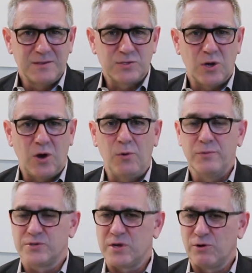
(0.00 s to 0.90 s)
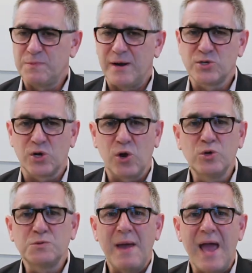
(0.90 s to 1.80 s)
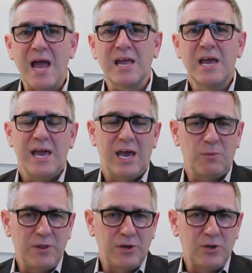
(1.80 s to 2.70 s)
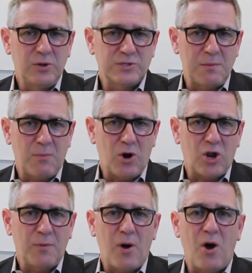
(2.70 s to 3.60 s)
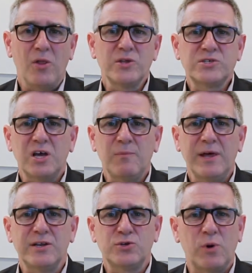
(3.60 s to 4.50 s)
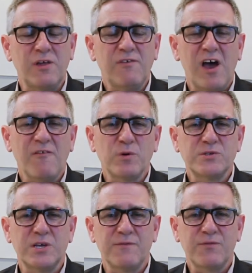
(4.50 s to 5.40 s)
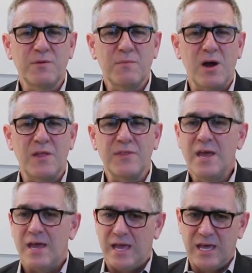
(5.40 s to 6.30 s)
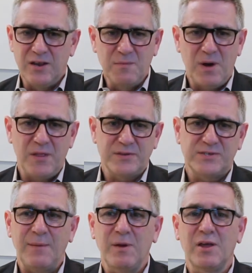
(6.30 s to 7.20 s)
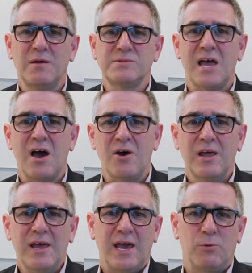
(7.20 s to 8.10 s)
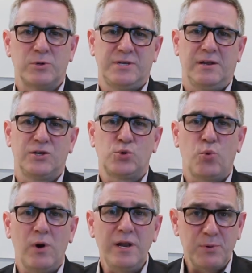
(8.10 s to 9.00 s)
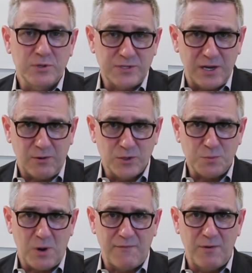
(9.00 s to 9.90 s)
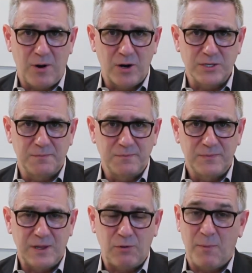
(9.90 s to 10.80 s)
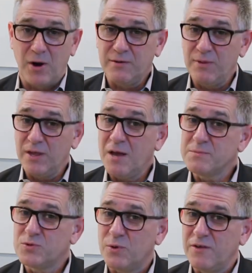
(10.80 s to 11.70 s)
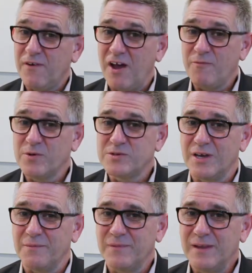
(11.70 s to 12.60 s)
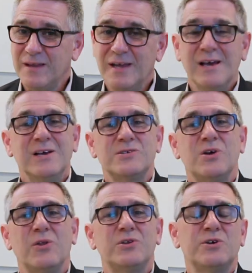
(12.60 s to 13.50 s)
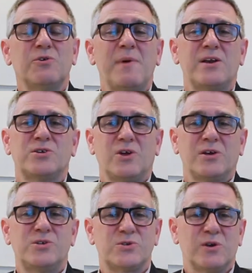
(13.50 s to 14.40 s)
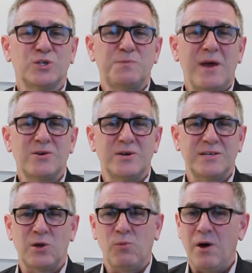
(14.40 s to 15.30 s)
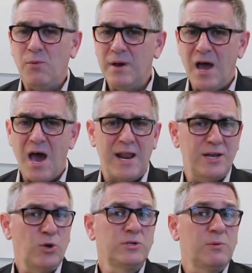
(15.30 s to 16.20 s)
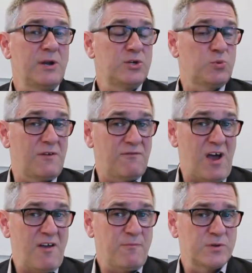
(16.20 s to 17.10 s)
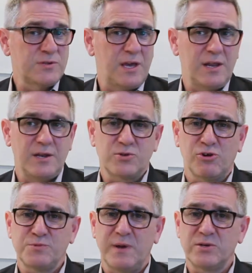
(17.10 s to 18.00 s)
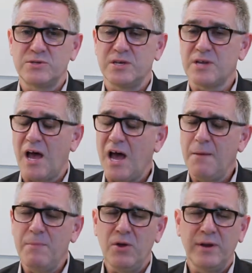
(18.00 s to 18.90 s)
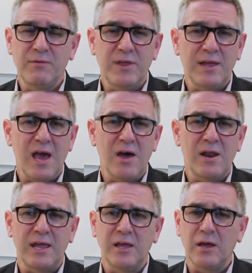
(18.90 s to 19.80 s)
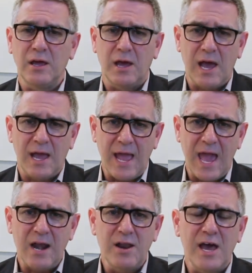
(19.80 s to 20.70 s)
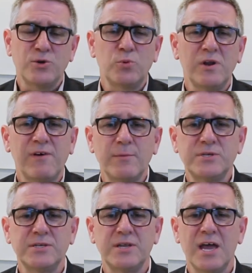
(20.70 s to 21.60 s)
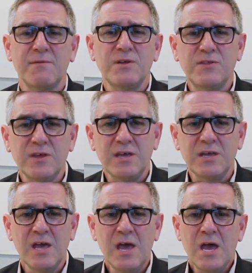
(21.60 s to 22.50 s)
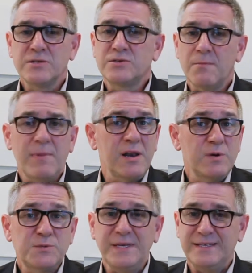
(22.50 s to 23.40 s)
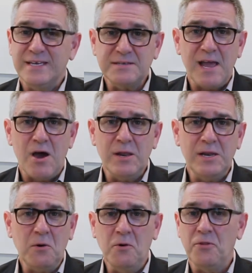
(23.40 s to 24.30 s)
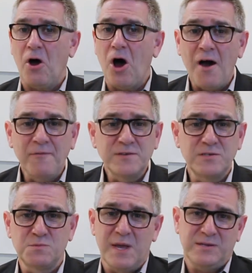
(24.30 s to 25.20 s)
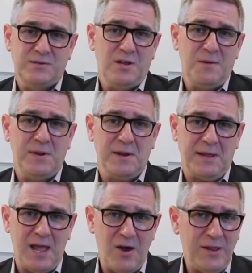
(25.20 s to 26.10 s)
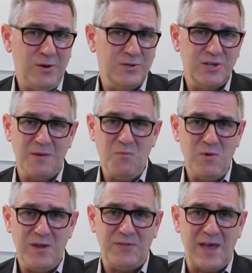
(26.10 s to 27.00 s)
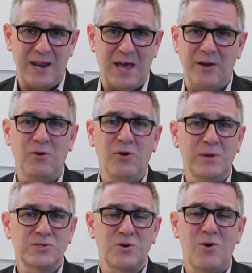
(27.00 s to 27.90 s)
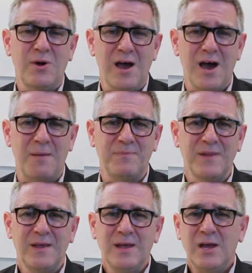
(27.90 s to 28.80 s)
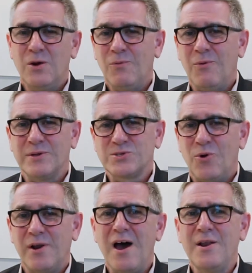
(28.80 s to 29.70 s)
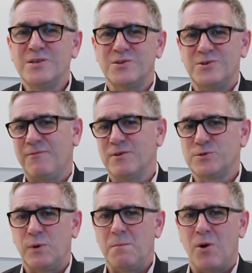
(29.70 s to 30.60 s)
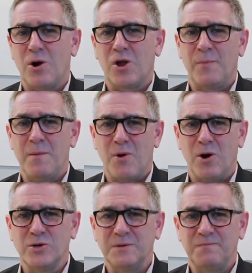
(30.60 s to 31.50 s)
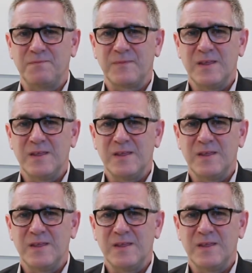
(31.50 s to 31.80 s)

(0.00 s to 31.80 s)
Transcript: So the service manager goes back, and what they do is they mark up all the sublet 25% for the month. End of the month, statement comes out, and we're setting a 20% gross profit margin. Now we marked everything up to 25%. So the general manager talks to the service manager, and they say, what went on? I told you I wanted 25%. And the service manager says, I billed everything out. I added on 25% to everything. Somebody must be discounting it, or the office is messing up in accounting or something with that. I don't know what's going on. Well, what's going on is the difference between markup and margin.